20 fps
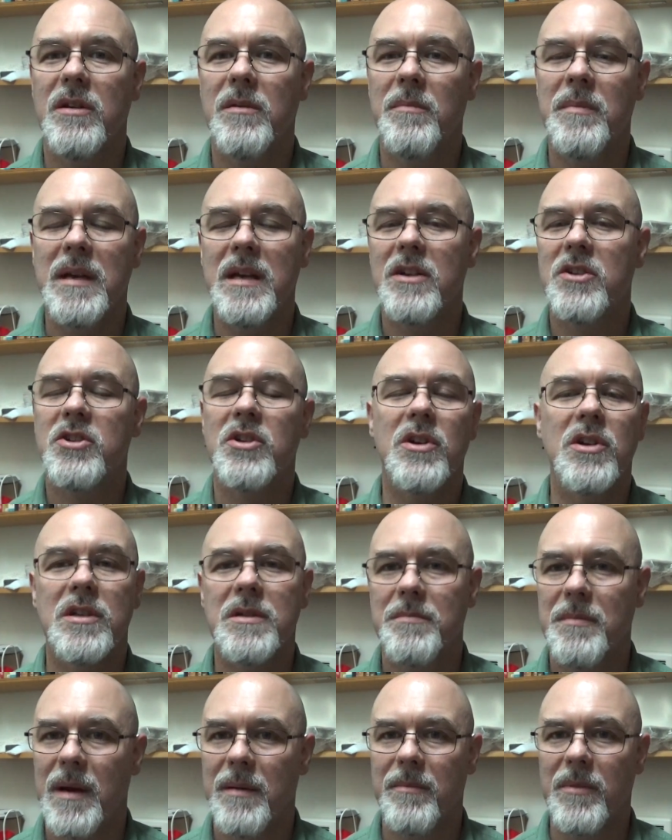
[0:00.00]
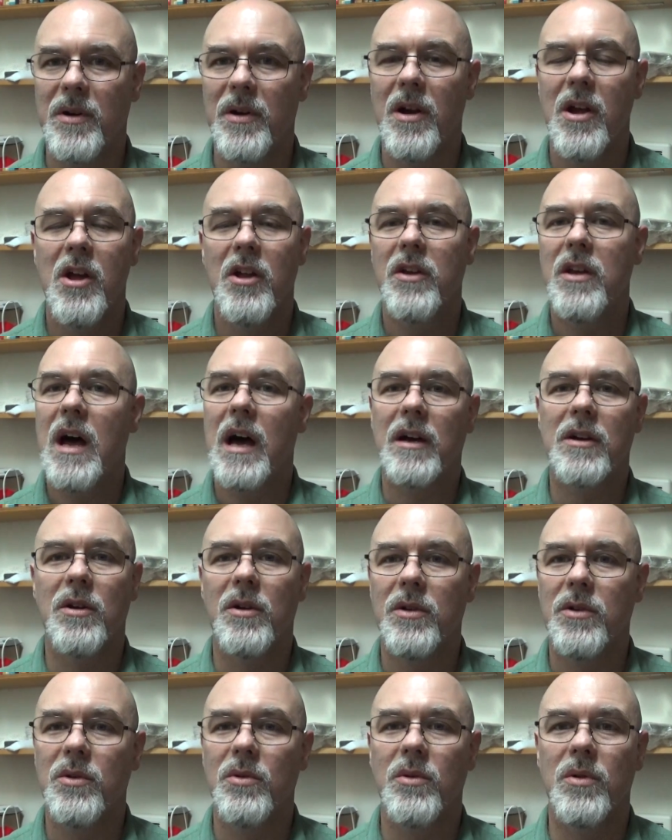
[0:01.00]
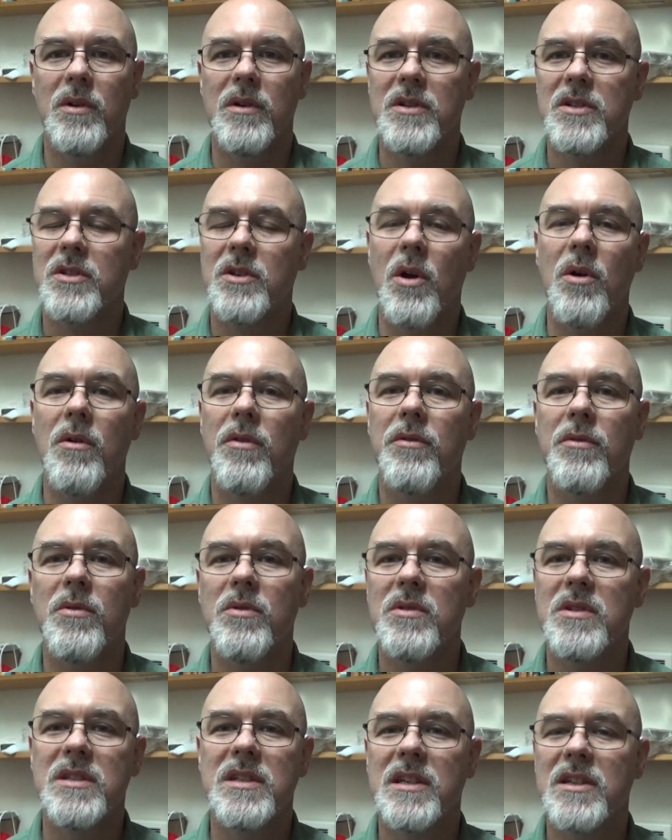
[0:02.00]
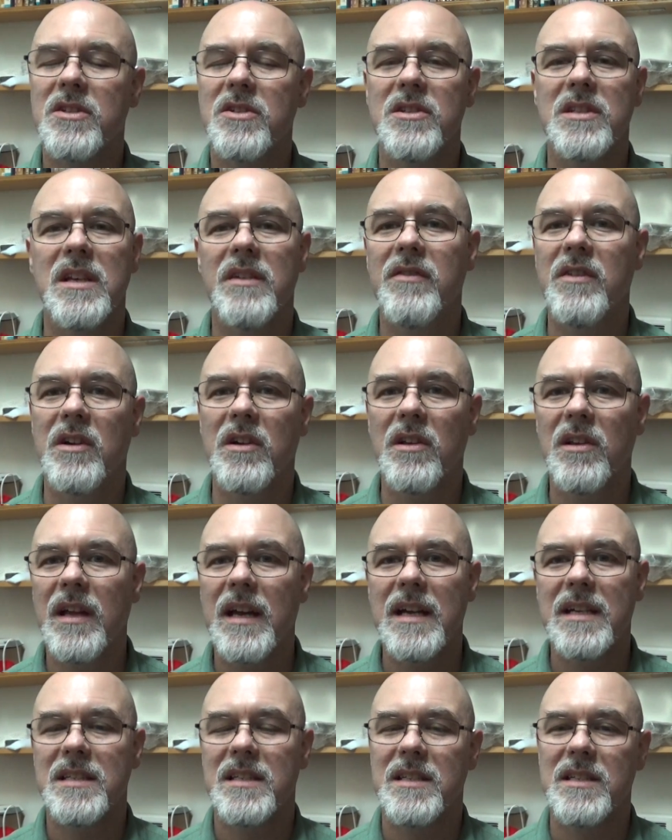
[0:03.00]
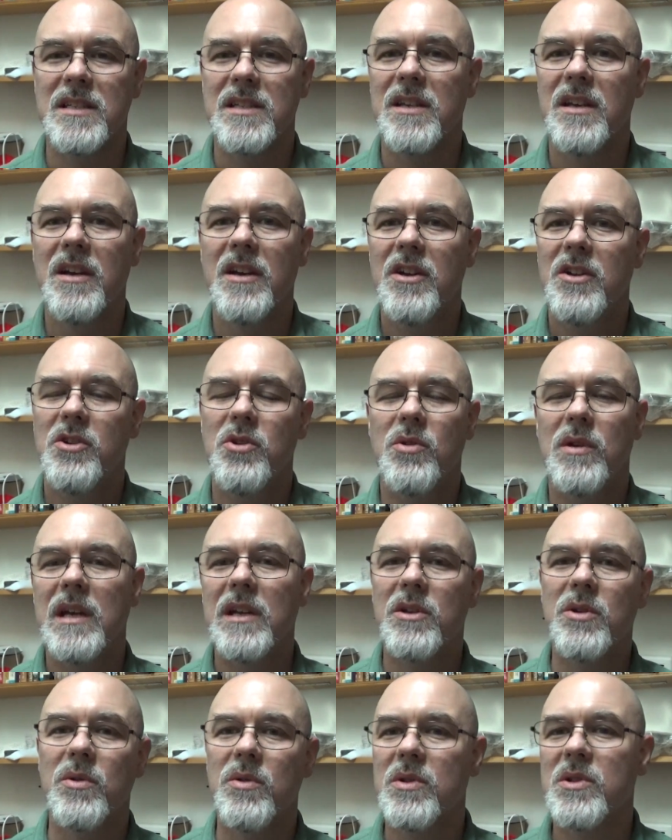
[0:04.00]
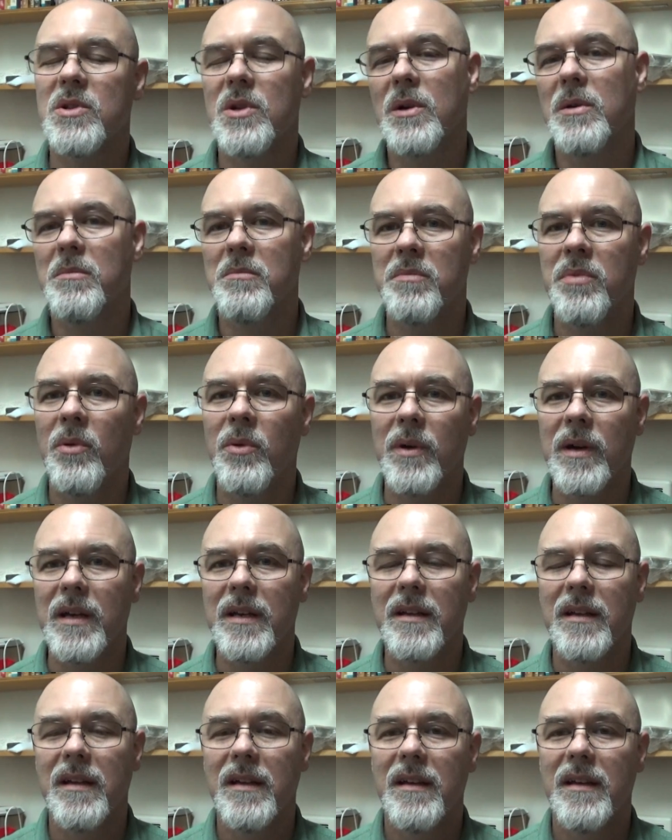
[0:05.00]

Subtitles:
be a church member, knock on doors, go through 6 or 7 classes to get to a certain point.